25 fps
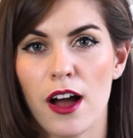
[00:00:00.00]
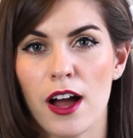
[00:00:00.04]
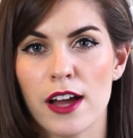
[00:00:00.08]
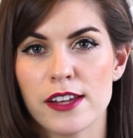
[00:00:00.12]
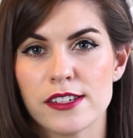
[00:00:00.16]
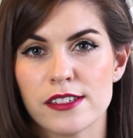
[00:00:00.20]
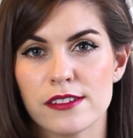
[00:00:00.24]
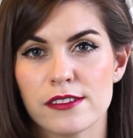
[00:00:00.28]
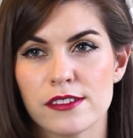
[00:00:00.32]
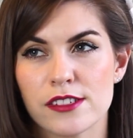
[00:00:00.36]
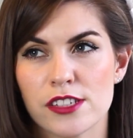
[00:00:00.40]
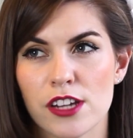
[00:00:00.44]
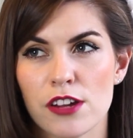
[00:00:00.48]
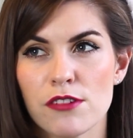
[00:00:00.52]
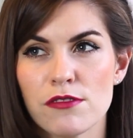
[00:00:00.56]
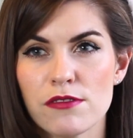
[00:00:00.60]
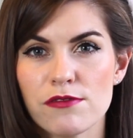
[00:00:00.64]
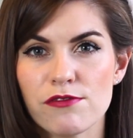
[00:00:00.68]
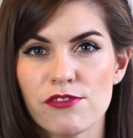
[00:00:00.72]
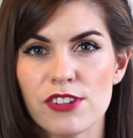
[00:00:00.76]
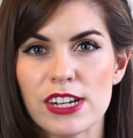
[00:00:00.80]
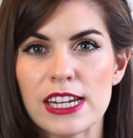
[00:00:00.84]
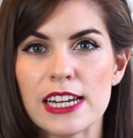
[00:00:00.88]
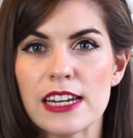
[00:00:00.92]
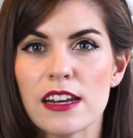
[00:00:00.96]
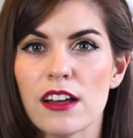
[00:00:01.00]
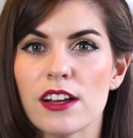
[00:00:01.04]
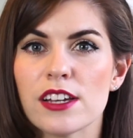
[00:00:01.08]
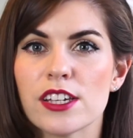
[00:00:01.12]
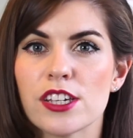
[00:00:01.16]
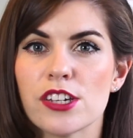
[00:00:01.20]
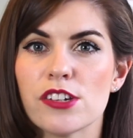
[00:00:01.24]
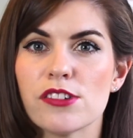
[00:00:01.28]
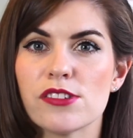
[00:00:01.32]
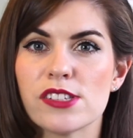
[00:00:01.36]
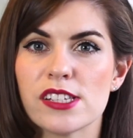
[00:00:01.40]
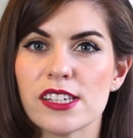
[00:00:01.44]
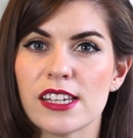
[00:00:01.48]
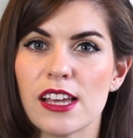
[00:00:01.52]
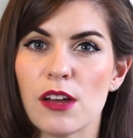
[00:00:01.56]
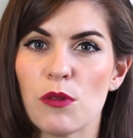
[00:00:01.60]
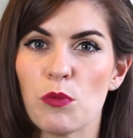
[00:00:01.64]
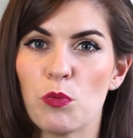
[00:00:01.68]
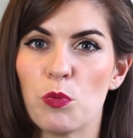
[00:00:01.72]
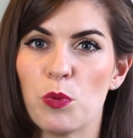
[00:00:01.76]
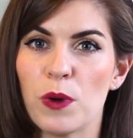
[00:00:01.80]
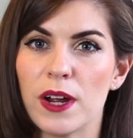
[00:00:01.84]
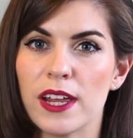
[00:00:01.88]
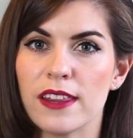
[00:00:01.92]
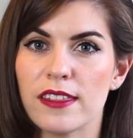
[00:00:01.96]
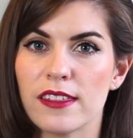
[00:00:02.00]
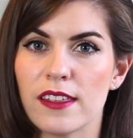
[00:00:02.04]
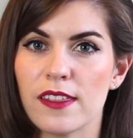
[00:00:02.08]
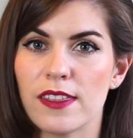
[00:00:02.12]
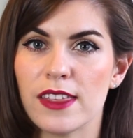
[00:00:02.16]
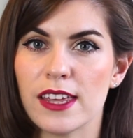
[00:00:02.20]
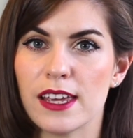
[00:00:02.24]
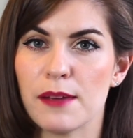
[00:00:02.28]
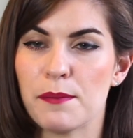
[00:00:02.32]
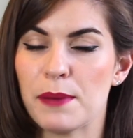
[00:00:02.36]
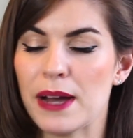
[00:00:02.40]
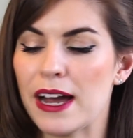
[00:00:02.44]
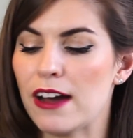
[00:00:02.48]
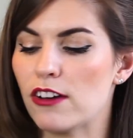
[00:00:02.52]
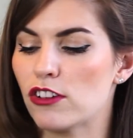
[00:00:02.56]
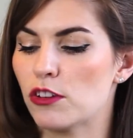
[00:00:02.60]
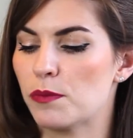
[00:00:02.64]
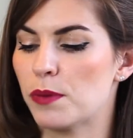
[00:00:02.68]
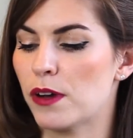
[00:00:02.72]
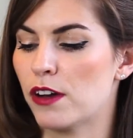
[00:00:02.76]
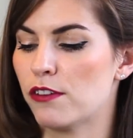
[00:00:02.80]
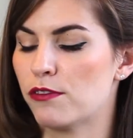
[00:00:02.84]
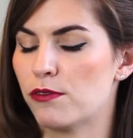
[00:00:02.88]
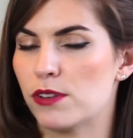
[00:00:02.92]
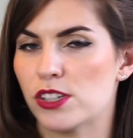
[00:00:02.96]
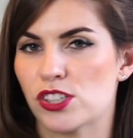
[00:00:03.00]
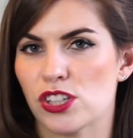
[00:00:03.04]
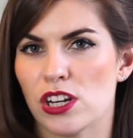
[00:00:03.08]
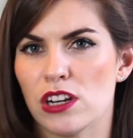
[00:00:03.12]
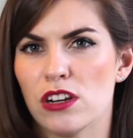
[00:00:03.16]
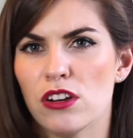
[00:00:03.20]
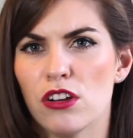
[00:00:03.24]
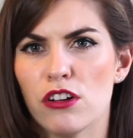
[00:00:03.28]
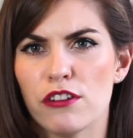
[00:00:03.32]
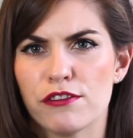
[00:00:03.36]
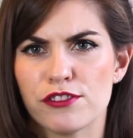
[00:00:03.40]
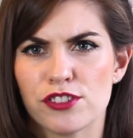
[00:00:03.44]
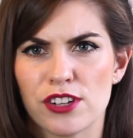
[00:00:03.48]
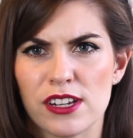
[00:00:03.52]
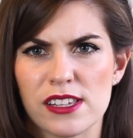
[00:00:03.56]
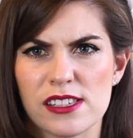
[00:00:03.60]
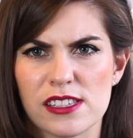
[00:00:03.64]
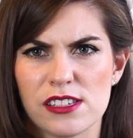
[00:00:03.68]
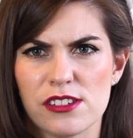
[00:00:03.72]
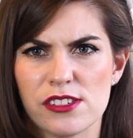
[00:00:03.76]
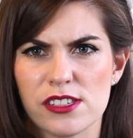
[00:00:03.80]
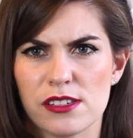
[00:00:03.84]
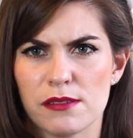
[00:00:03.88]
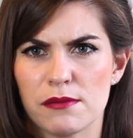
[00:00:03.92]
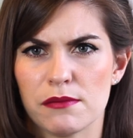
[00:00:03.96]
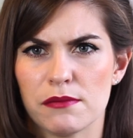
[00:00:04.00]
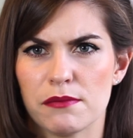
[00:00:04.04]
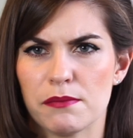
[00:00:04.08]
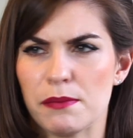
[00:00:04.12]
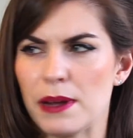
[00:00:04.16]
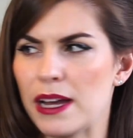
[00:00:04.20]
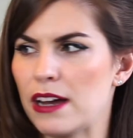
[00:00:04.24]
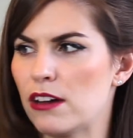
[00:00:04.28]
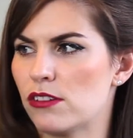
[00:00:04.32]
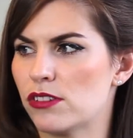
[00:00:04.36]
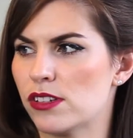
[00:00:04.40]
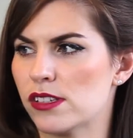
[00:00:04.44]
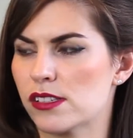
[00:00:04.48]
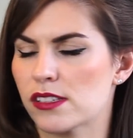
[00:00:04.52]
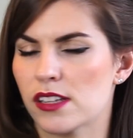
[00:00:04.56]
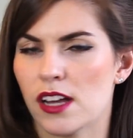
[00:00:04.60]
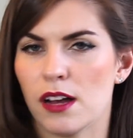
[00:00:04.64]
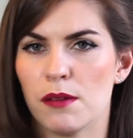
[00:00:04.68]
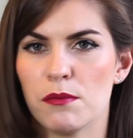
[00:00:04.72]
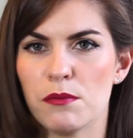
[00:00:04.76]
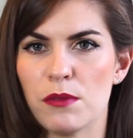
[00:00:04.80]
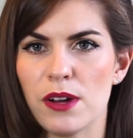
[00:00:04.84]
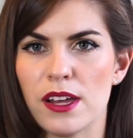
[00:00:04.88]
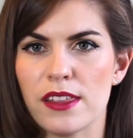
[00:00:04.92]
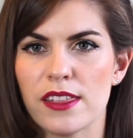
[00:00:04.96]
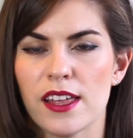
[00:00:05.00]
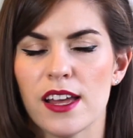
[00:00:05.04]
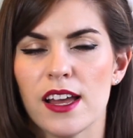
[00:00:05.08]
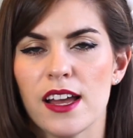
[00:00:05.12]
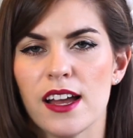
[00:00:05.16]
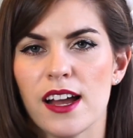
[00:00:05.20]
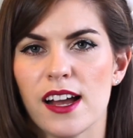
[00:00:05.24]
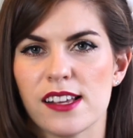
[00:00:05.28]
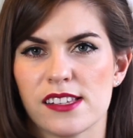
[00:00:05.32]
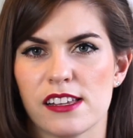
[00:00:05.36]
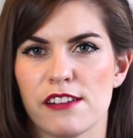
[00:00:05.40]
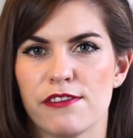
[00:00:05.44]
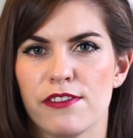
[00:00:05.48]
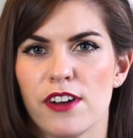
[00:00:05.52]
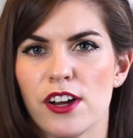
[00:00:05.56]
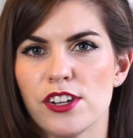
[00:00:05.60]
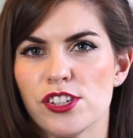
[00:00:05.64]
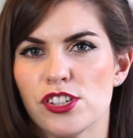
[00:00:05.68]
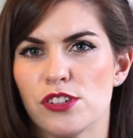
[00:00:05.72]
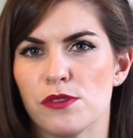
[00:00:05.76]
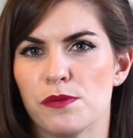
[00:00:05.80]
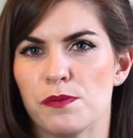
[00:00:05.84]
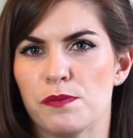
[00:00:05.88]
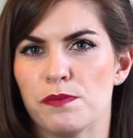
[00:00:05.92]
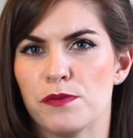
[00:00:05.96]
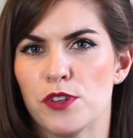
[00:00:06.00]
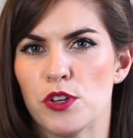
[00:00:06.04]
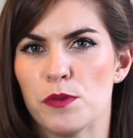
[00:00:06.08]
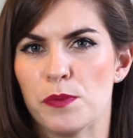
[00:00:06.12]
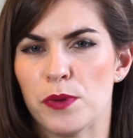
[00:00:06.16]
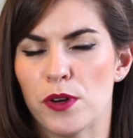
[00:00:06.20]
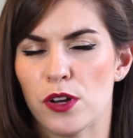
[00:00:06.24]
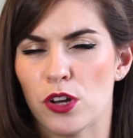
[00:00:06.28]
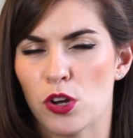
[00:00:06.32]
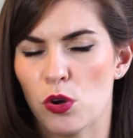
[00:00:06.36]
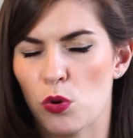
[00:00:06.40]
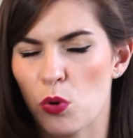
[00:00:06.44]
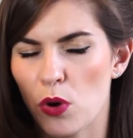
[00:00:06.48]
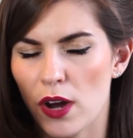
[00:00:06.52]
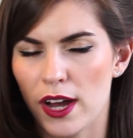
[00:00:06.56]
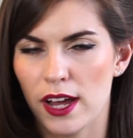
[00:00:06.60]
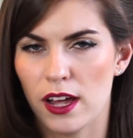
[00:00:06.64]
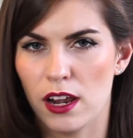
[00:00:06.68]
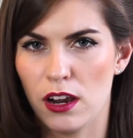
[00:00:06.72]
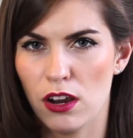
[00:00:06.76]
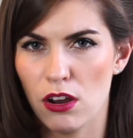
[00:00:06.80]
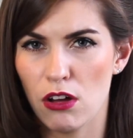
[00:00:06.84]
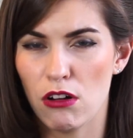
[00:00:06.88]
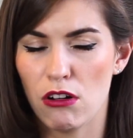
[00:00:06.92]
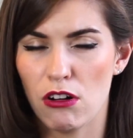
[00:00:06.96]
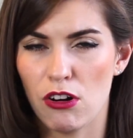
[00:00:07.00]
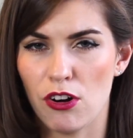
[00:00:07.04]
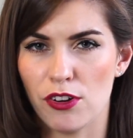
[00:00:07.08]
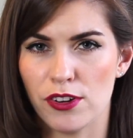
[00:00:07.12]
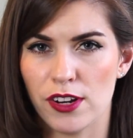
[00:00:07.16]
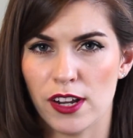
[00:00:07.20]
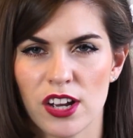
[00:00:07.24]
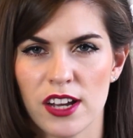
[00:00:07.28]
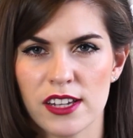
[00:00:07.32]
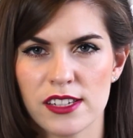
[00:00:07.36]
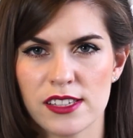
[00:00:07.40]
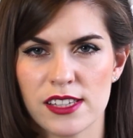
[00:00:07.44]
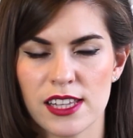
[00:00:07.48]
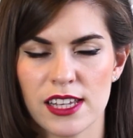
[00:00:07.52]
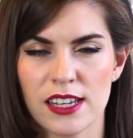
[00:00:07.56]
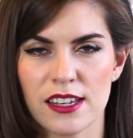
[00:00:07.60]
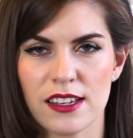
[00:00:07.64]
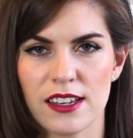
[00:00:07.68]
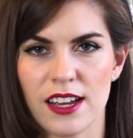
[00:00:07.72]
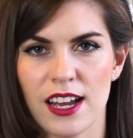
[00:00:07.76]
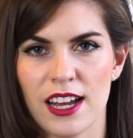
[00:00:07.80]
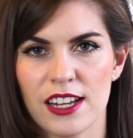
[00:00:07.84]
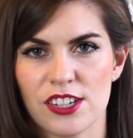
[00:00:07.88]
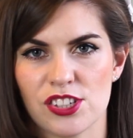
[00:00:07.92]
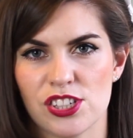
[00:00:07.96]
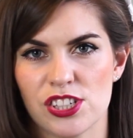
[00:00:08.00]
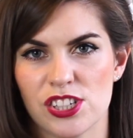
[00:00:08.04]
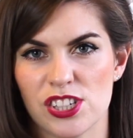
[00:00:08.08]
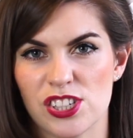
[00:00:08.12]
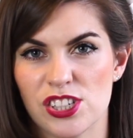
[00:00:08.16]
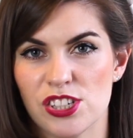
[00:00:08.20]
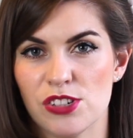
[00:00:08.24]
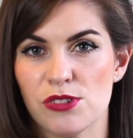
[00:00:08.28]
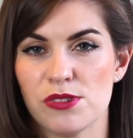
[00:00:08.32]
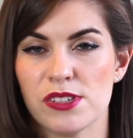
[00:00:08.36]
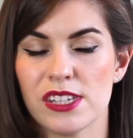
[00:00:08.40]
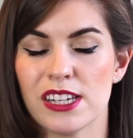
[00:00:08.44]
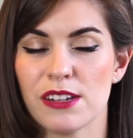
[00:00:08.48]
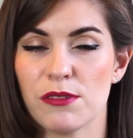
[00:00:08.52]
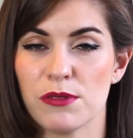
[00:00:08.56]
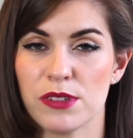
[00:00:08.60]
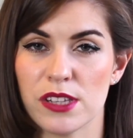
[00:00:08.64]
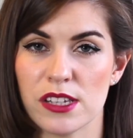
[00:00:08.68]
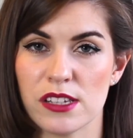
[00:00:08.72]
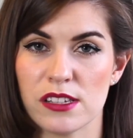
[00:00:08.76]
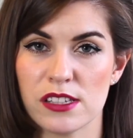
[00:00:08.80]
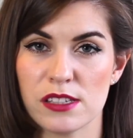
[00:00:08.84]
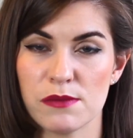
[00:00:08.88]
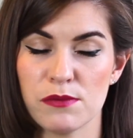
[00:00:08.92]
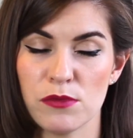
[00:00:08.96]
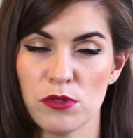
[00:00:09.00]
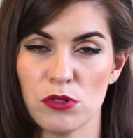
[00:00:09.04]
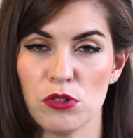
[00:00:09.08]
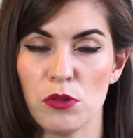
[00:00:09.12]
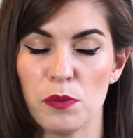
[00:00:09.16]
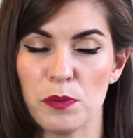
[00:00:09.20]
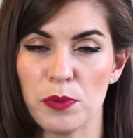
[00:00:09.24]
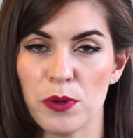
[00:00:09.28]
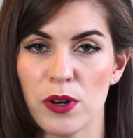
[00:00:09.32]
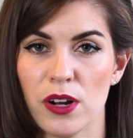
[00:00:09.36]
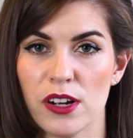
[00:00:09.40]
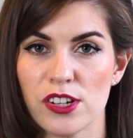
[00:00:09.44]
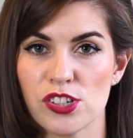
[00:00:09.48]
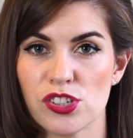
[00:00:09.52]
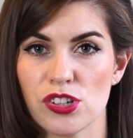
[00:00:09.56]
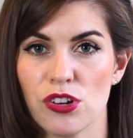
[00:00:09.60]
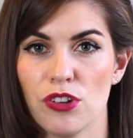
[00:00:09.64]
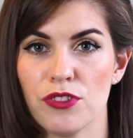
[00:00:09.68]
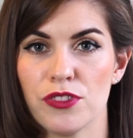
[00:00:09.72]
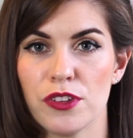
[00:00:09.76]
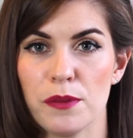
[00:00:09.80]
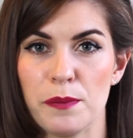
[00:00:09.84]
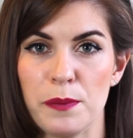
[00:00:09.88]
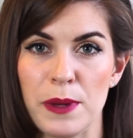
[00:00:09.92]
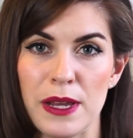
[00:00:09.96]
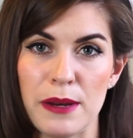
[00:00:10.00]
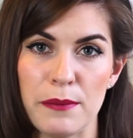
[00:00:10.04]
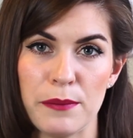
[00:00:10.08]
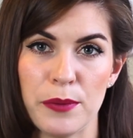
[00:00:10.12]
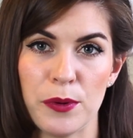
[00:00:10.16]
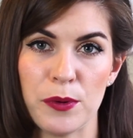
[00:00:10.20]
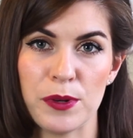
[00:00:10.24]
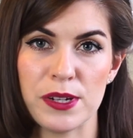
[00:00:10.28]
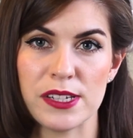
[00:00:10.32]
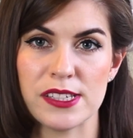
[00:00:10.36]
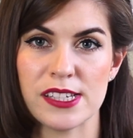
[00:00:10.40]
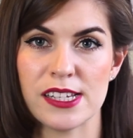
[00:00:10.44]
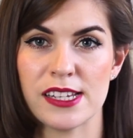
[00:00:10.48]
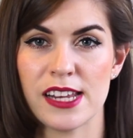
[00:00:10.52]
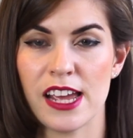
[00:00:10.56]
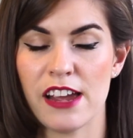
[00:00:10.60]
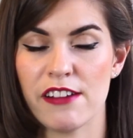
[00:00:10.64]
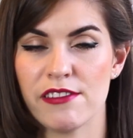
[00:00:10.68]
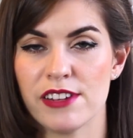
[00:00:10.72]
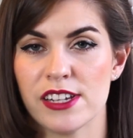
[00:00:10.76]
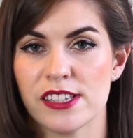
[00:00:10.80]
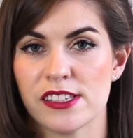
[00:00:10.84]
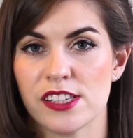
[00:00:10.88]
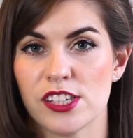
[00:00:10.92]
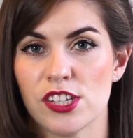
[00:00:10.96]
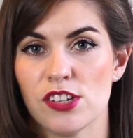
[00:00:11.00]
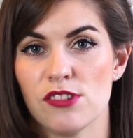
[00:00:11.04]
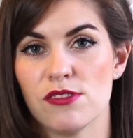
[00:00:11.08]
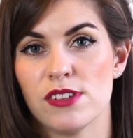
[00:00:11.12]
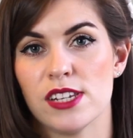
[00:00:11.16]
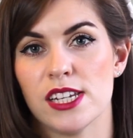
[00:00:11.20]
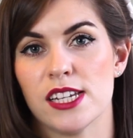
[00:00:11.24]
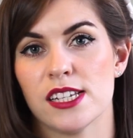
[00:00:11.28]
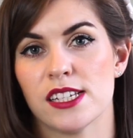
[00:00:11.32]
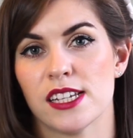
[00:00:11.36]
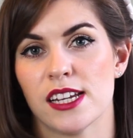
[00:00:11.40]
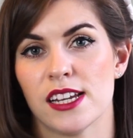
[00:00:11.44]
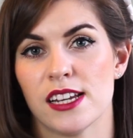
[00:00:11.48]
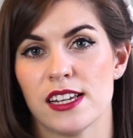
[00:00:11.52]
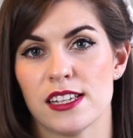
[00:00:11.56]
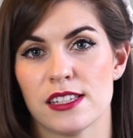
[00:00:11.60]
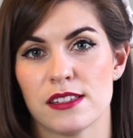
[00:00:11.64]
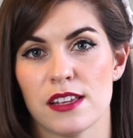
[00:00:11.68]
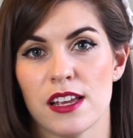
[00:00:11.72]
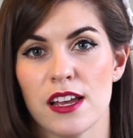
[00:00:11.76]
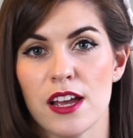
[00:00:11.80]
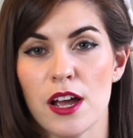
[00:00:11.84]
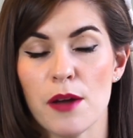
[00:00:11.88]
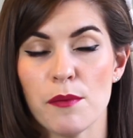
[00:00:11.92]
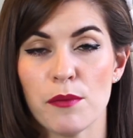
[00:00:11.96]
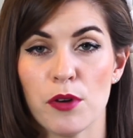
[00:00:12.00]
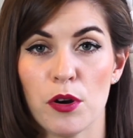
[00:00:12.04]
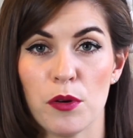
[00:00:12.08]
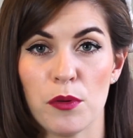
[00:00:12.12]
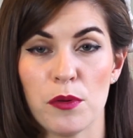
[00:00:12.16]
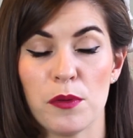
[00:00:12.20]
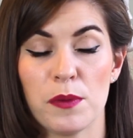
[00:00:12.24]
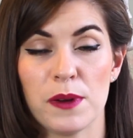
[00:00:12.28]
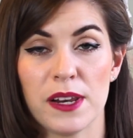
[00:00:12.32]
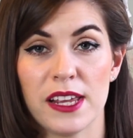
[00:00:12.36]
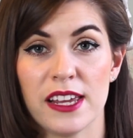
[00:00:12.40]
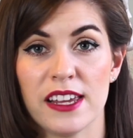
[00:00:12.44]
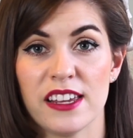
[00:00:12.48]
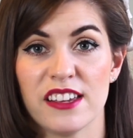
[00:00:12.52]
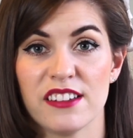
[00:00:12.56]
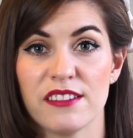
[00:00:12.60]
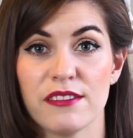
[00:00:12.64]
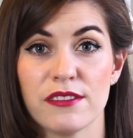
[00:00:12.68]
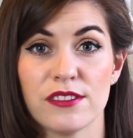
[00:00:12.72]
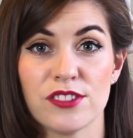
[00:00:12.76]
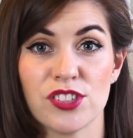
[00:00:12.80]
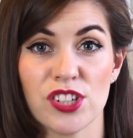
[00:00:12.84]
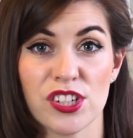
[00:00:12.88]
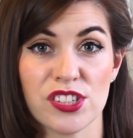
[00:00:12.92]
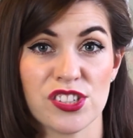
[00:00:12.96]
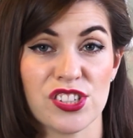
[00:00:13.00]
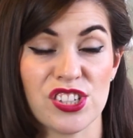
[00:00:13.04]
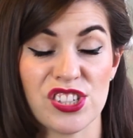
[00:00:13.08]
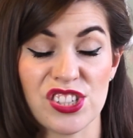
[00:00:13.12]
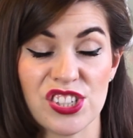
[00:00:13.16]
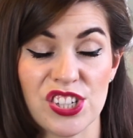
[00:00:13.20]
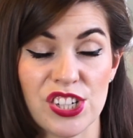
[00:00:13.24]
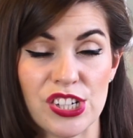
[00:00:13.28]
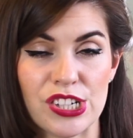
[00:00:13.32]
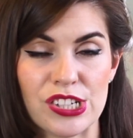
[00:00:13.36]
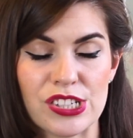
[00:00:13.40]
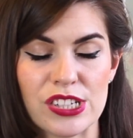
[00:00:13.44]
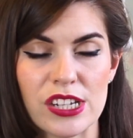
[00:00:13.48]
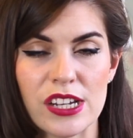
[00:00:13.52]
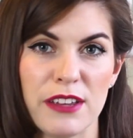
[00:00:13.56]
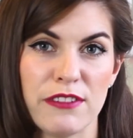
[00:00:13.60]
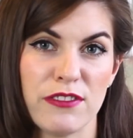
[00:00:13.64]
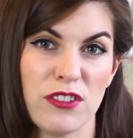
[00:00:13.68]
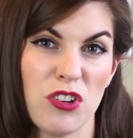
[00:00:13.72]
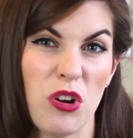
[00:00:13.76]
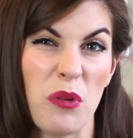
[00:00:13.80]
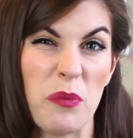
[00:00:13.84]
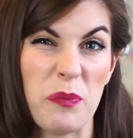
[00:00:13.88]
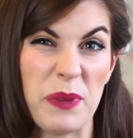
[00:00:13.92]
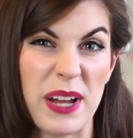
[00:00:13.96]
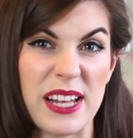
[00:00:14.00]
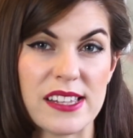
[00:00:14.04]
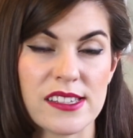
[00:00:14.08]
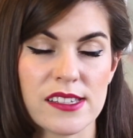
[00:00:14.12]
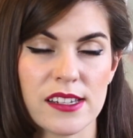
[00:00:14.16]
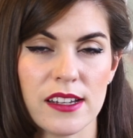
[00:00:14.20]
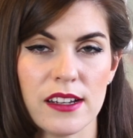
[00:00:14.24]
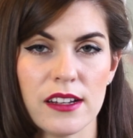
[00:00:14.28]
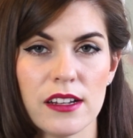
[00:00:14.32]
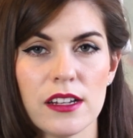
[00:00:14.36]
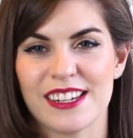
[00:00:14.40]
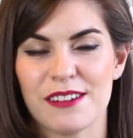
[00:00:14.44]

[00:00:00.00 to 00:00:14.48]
I don't really like using it with the powder puff, which a lot of translucent powders come with, as I find you put quite a lot on. I think actually just using it with a small brush on the pinpointed areas that you need it is probably just as good, if not better.